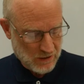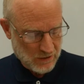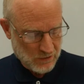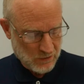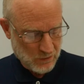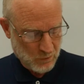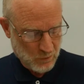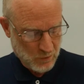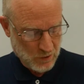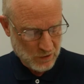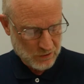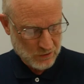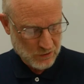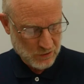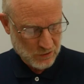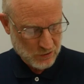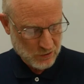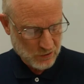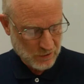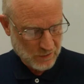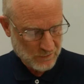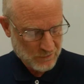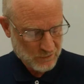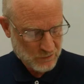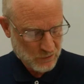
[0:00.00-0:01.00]
words you should
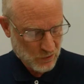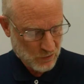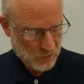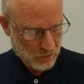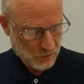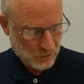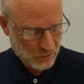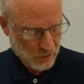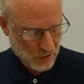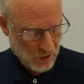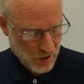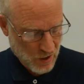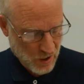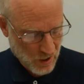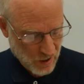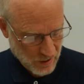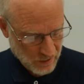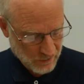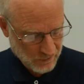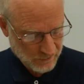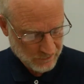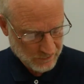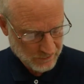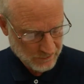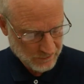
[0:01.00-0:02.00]
have circled
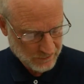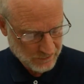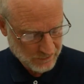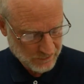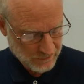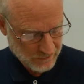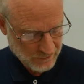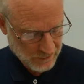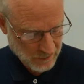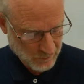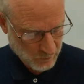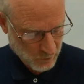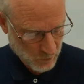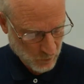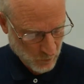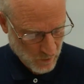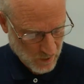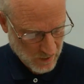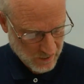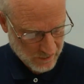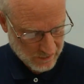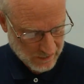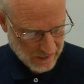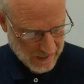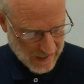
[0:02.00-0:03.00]
are number
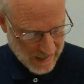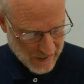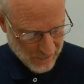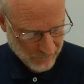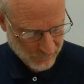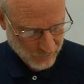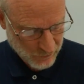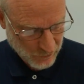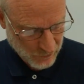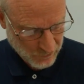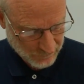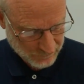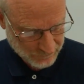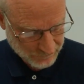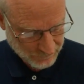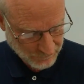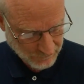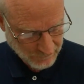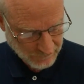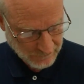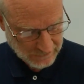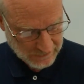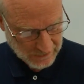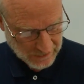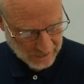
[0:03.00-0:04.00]
1, after,
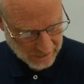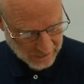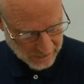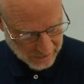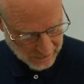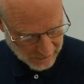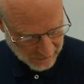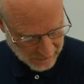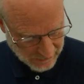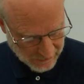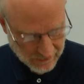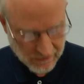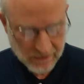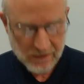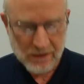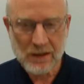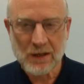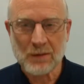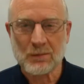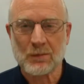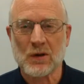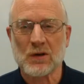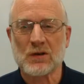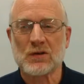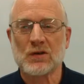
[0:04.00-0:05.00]

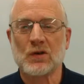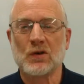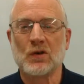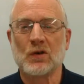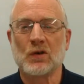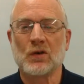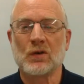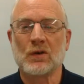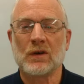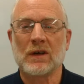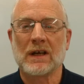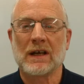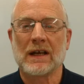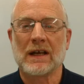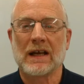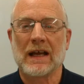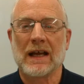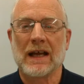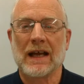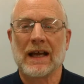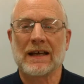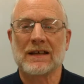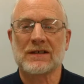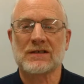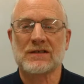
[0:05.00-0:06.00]
number 2,
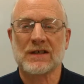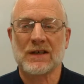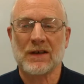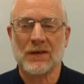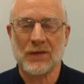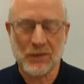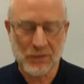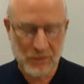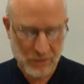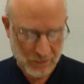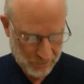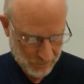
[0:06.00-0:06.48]
as if,